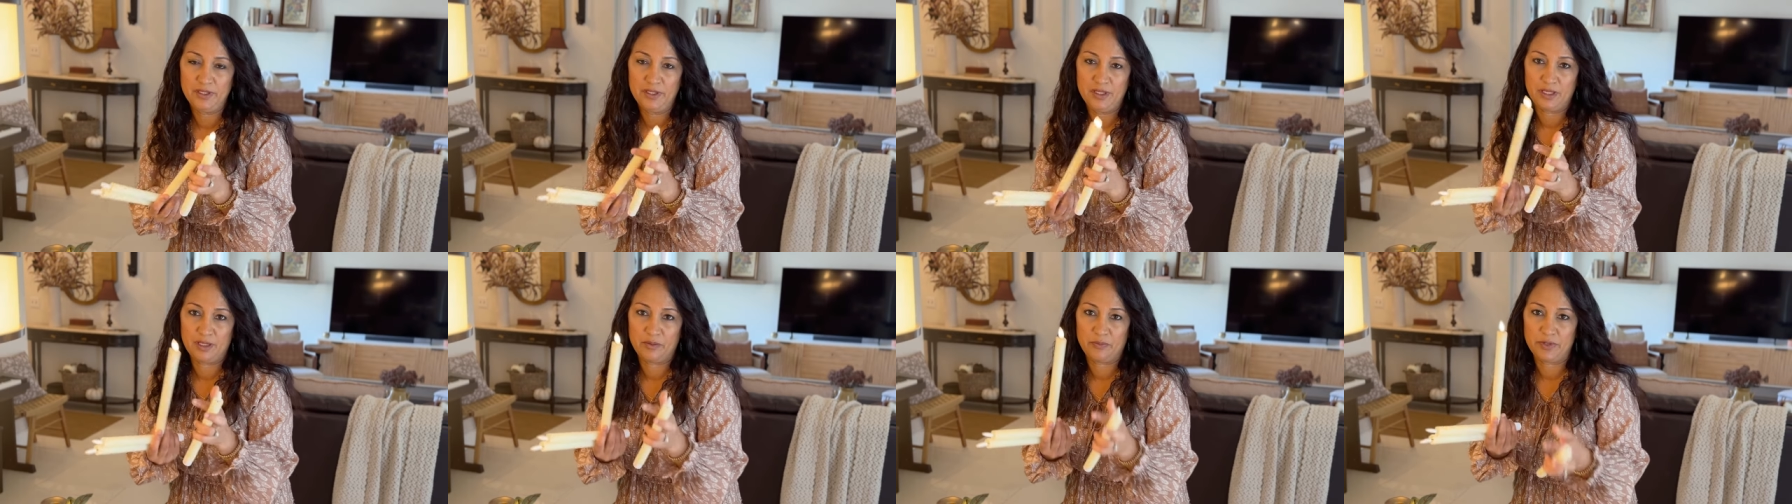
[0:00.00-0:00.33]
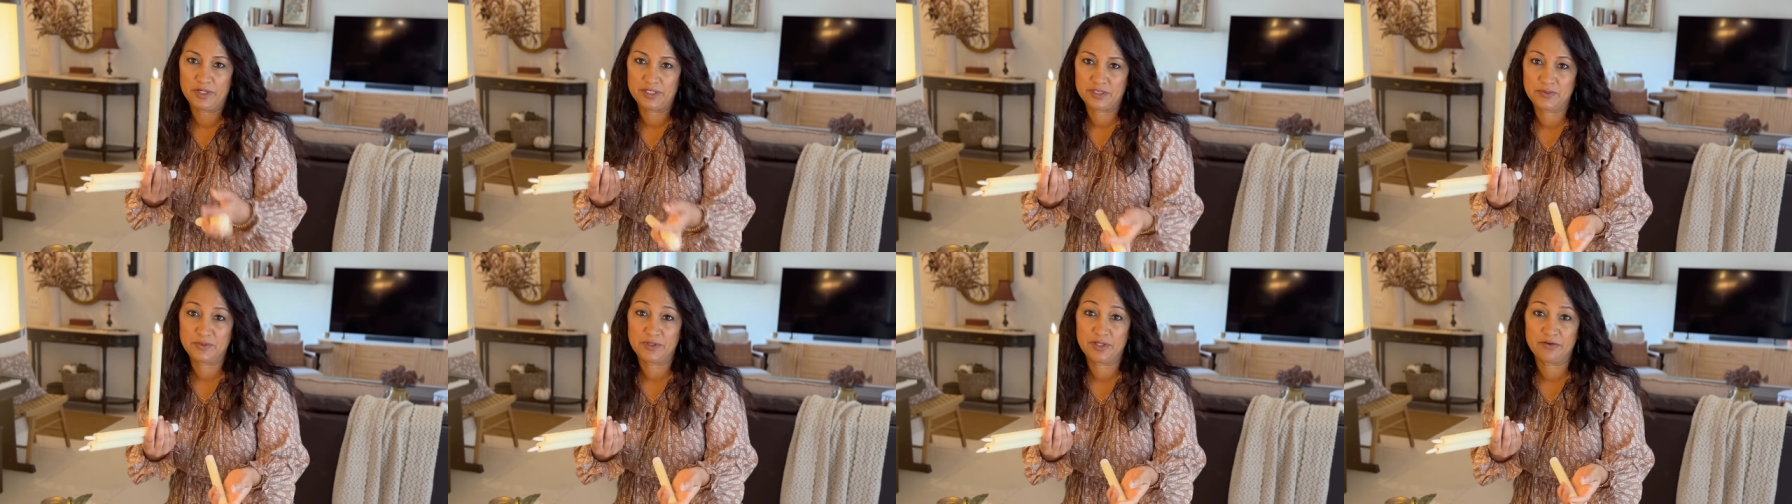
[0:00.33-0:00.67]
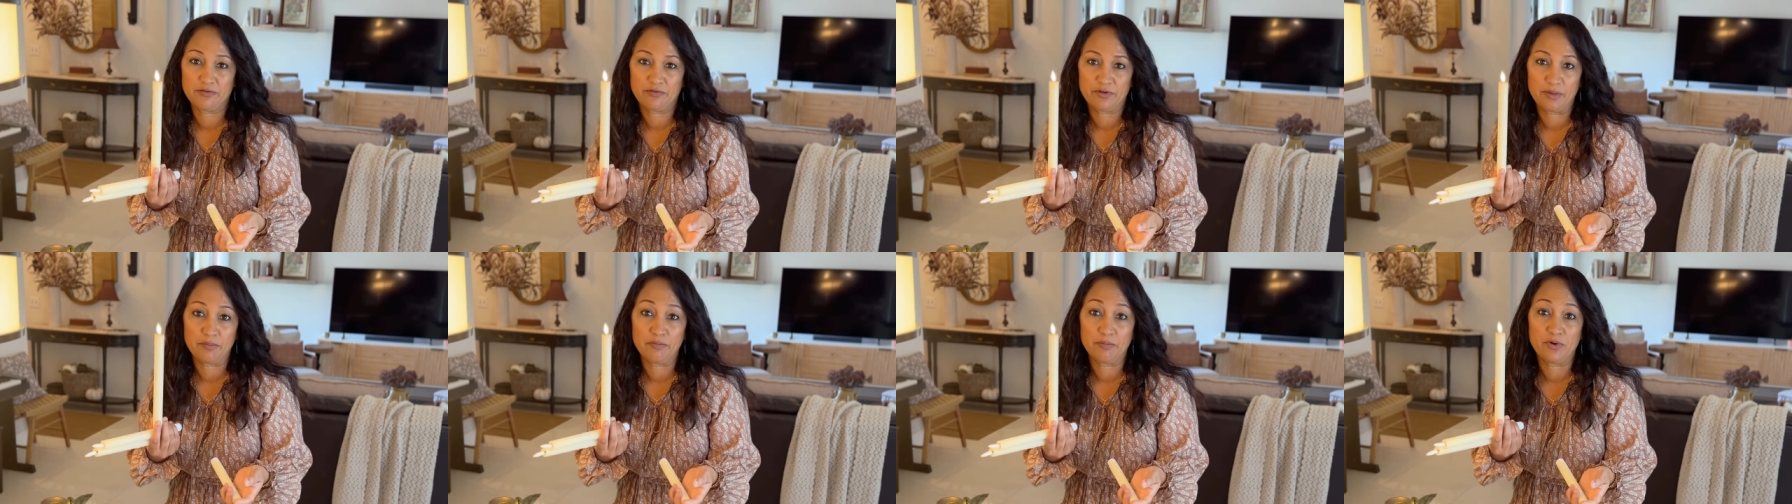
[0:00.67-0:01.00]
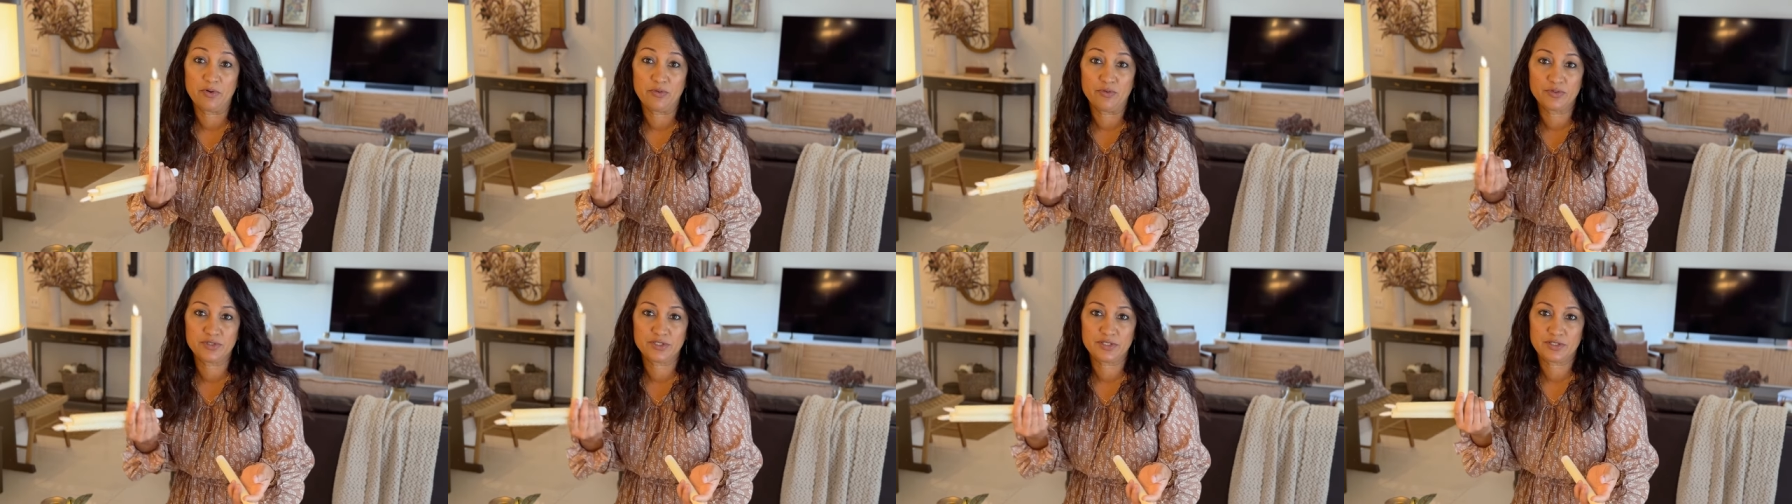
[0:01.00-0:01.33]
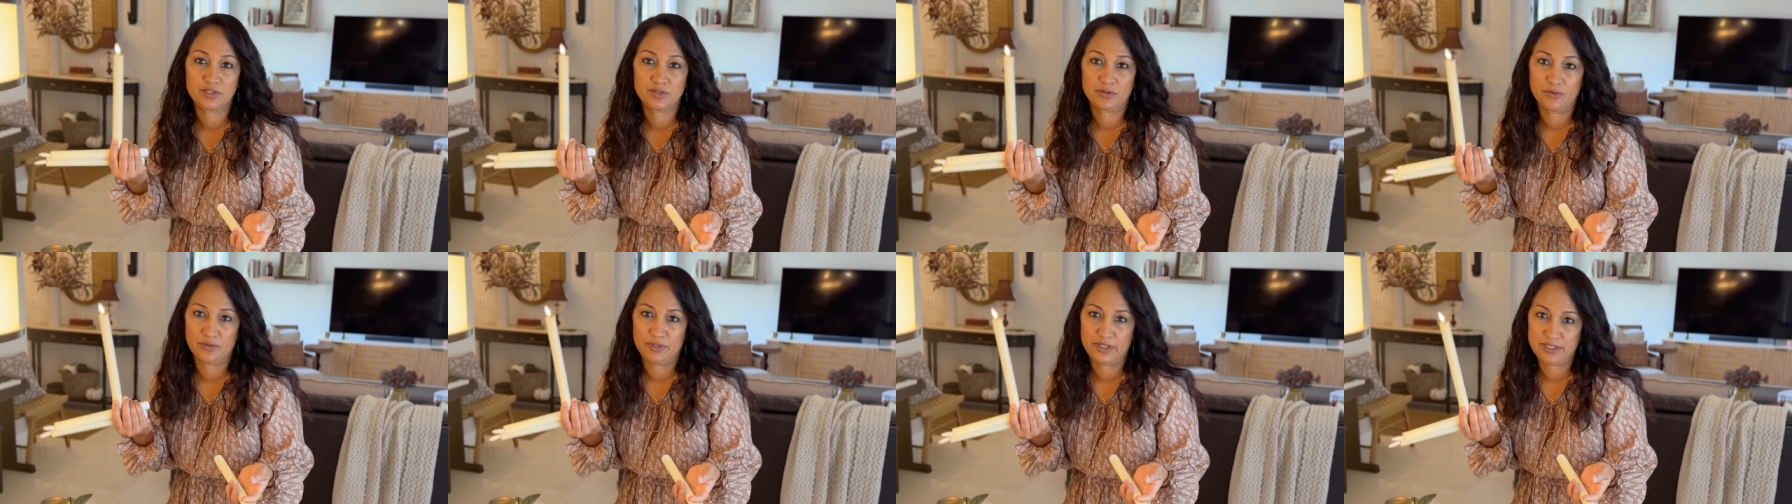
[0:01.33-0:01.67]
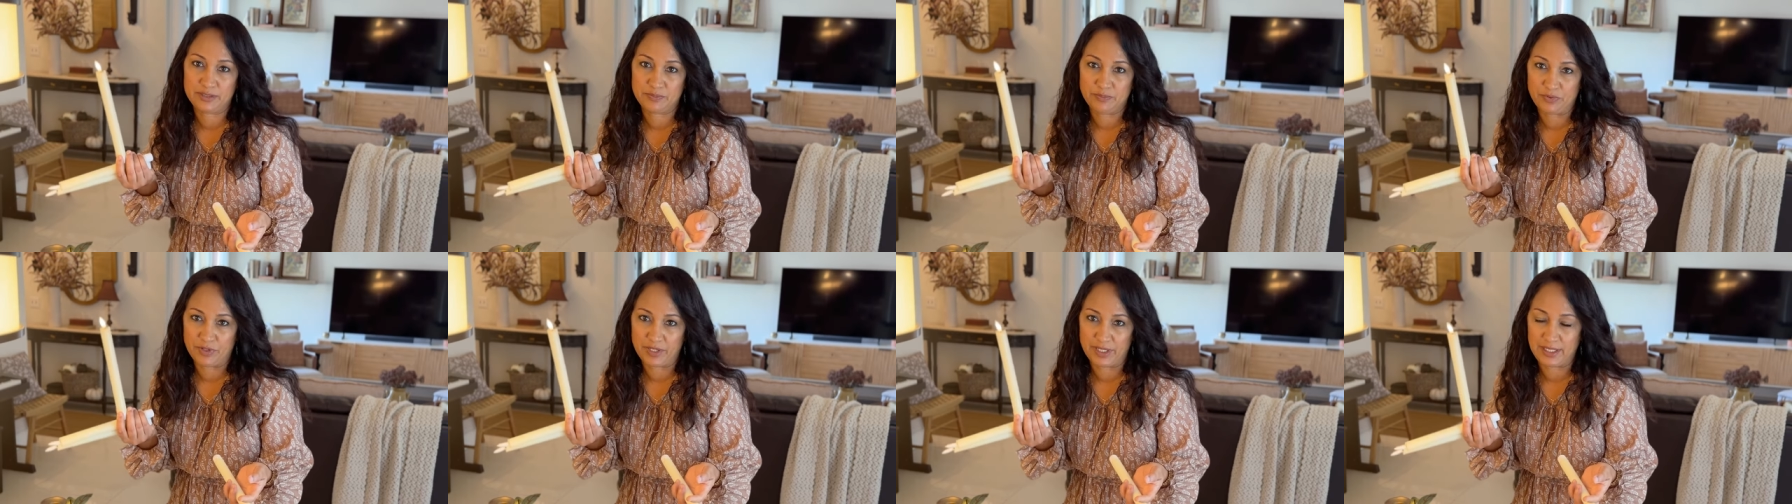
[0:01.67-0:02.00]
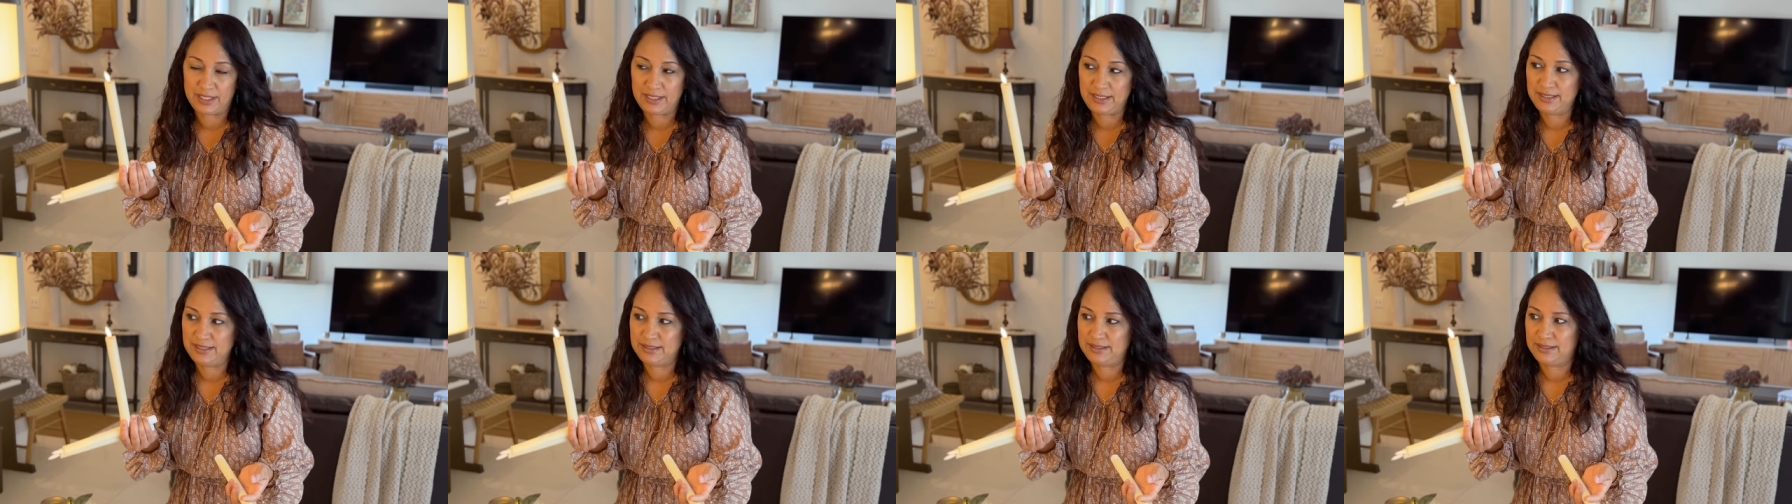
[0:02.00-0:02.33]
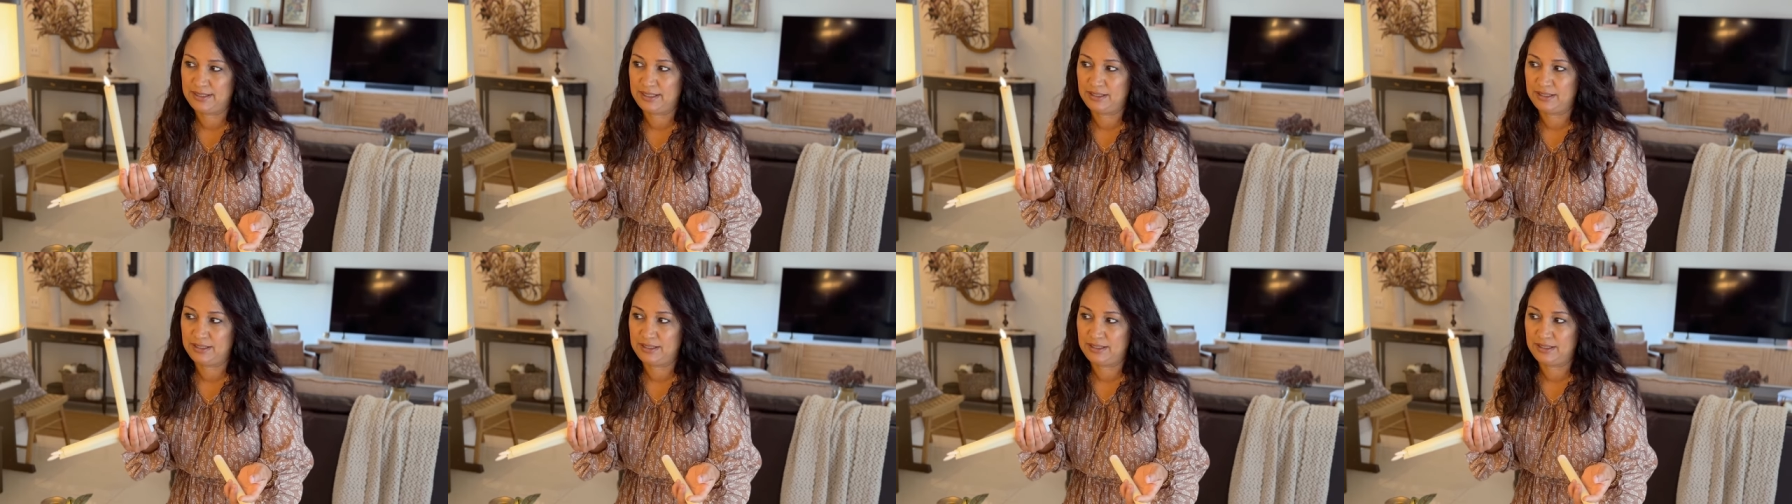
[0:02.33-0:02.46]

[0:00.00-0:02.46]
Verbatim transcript: It works with a remote, so it's pretty easy.